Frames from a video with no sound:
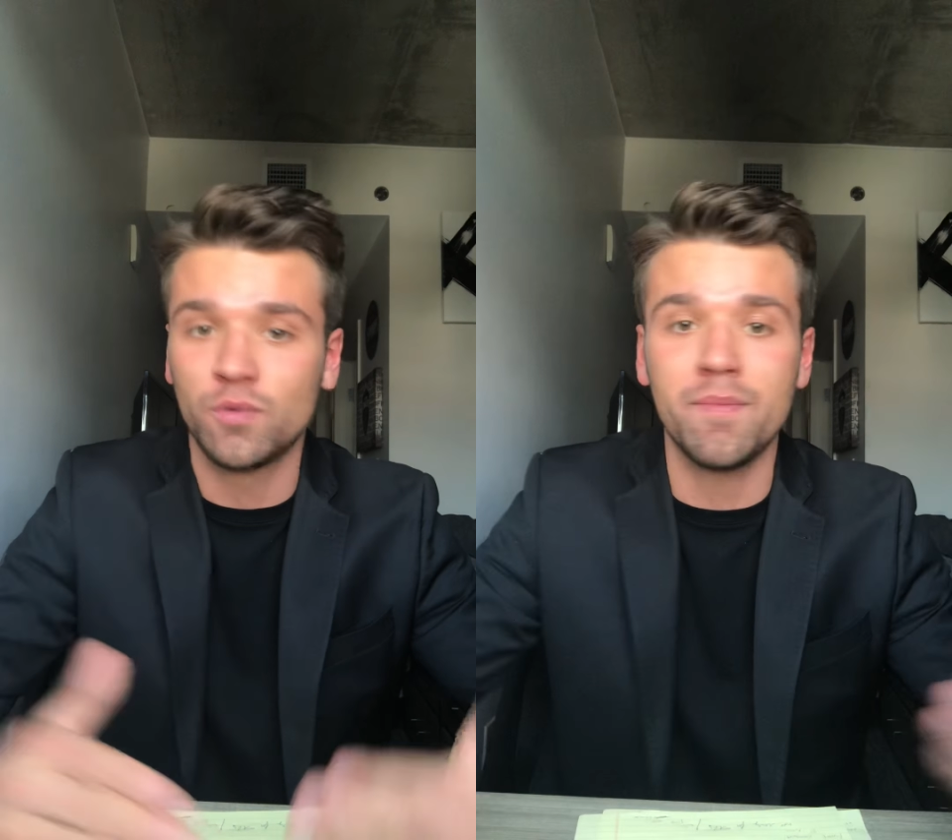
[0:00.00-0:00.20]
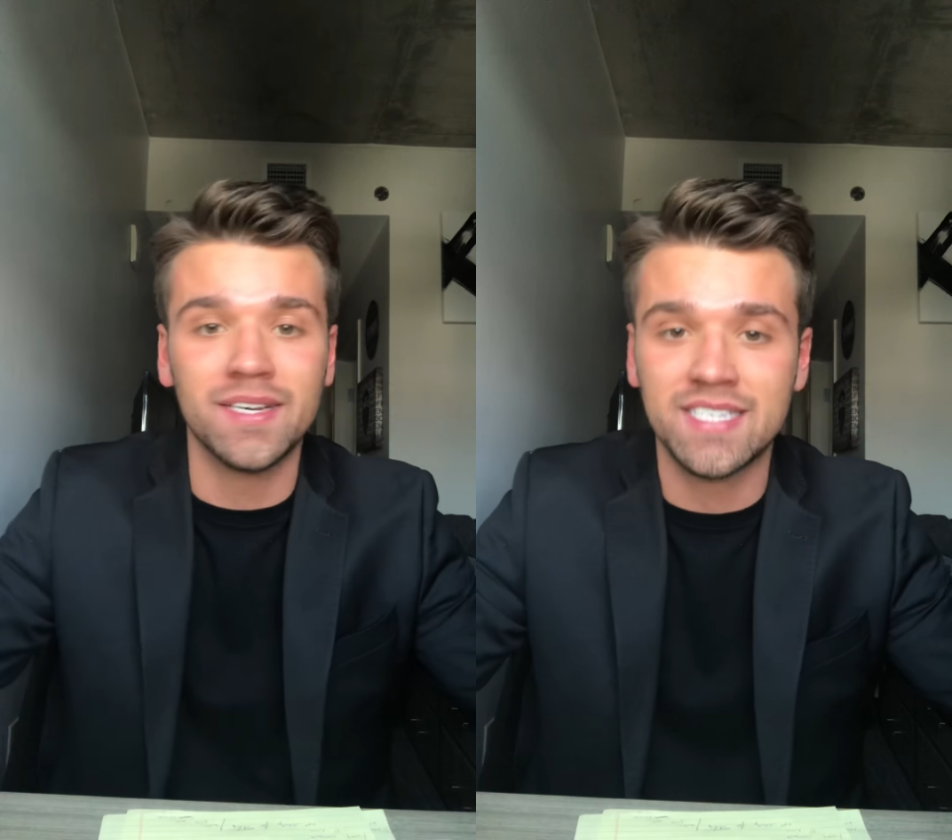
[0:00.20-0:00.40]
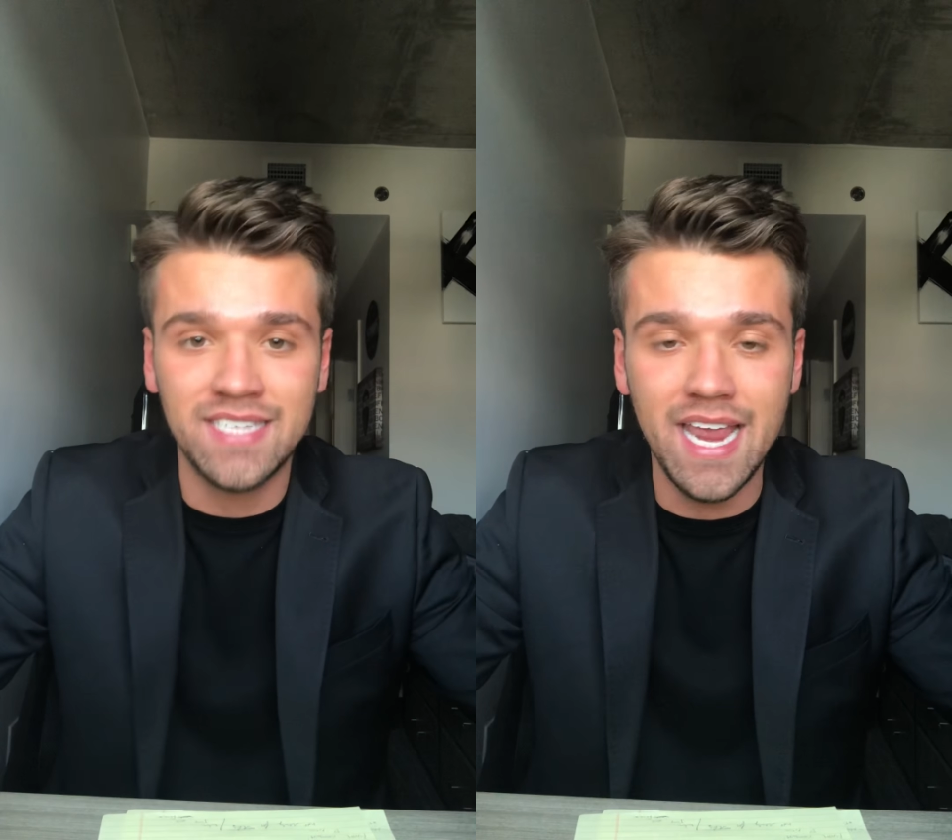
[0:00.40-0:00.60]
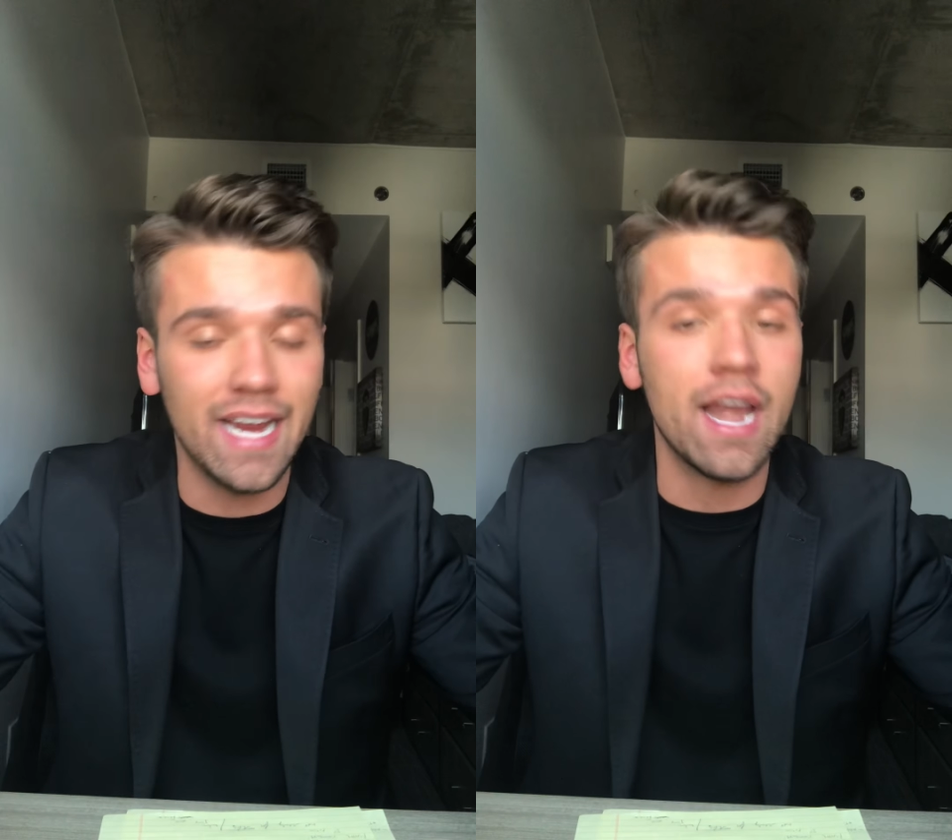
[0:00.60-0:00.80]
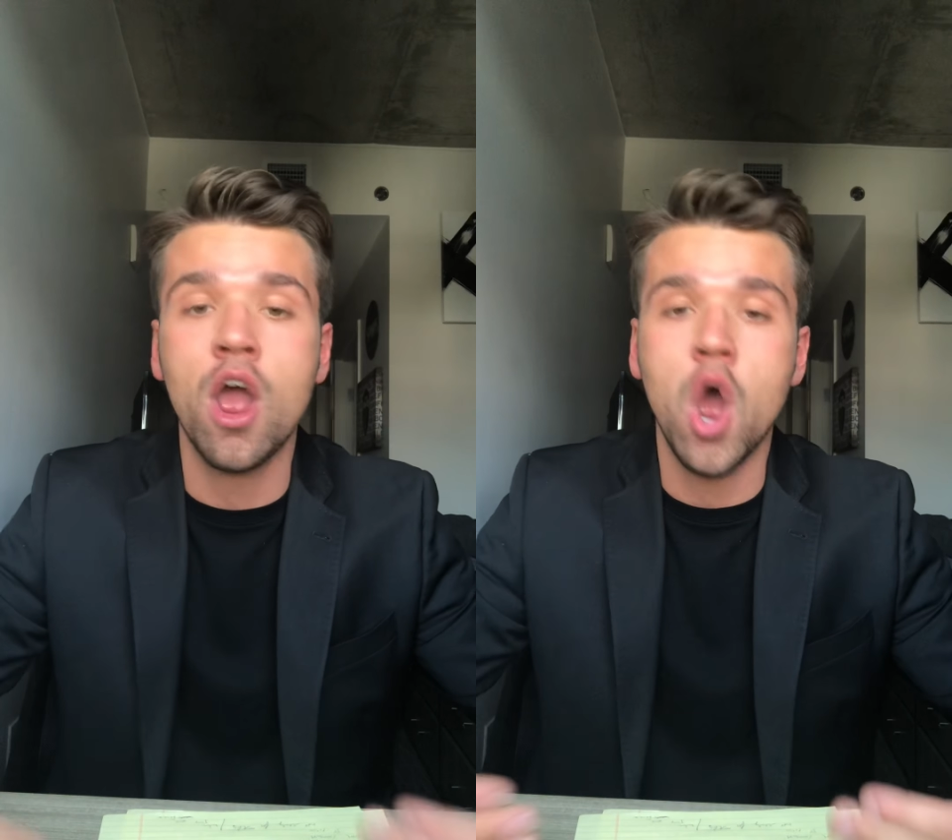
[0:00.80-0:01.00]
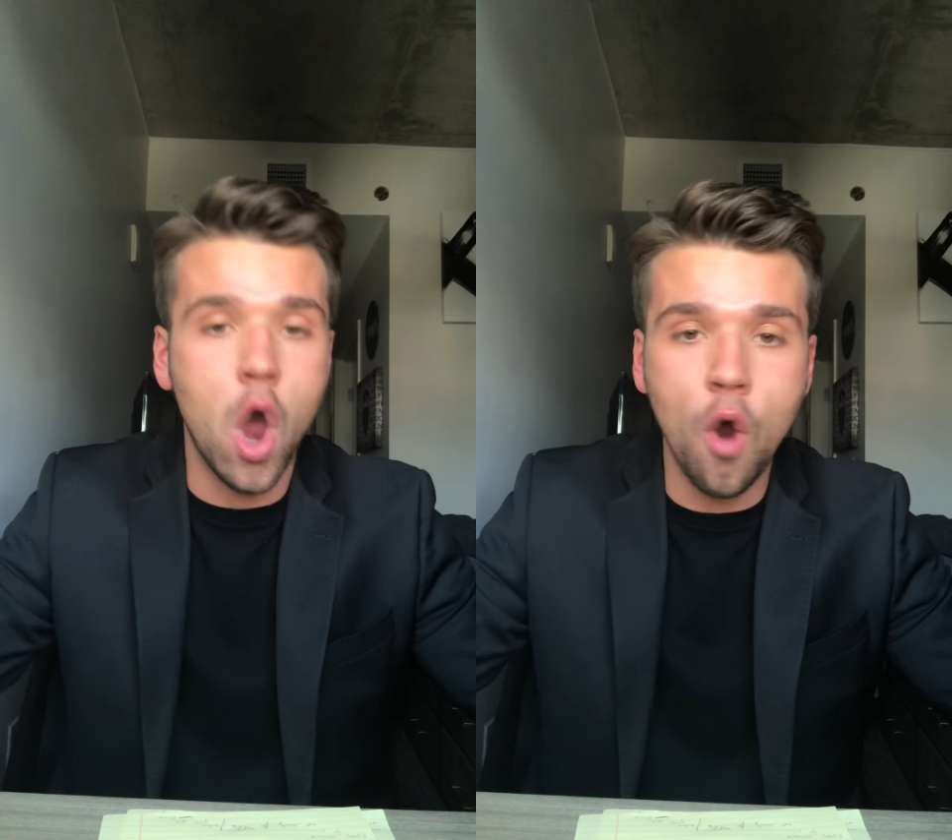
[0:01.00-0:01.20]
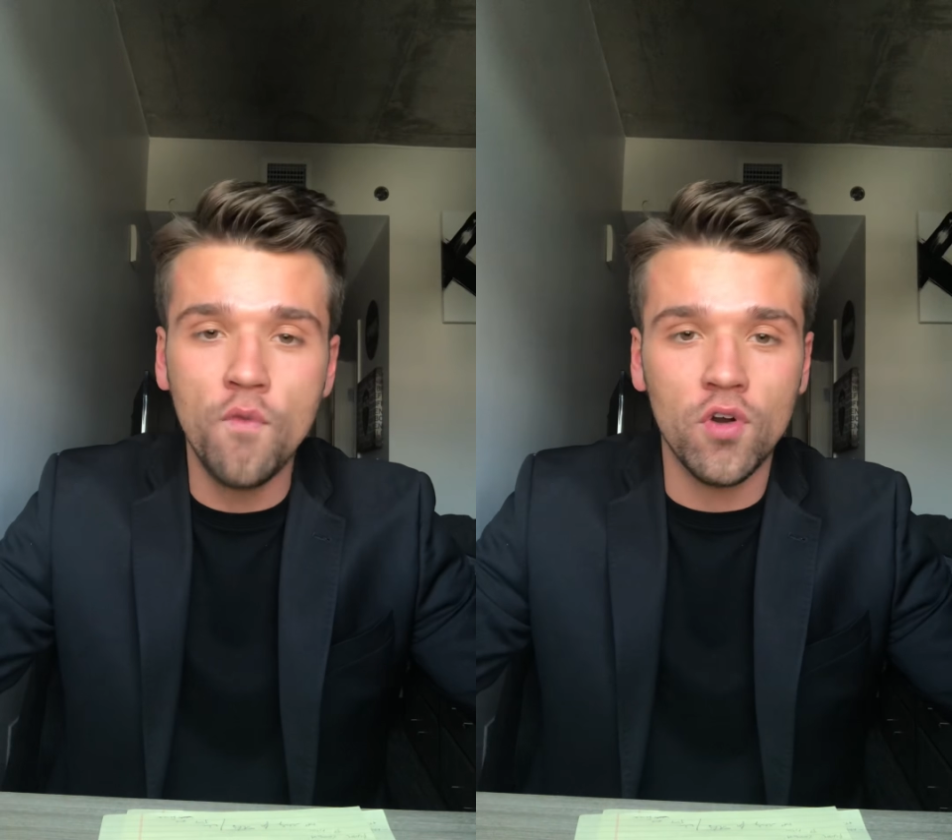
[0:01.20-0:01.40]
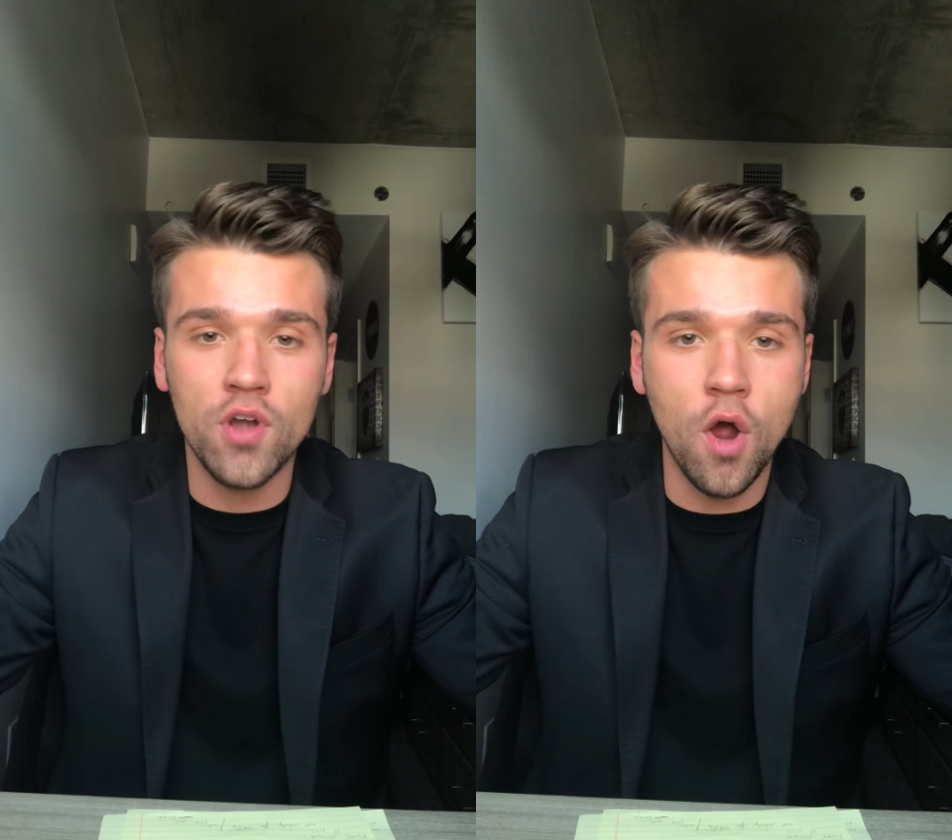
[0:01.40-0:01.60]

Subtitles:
We've been seeing it over and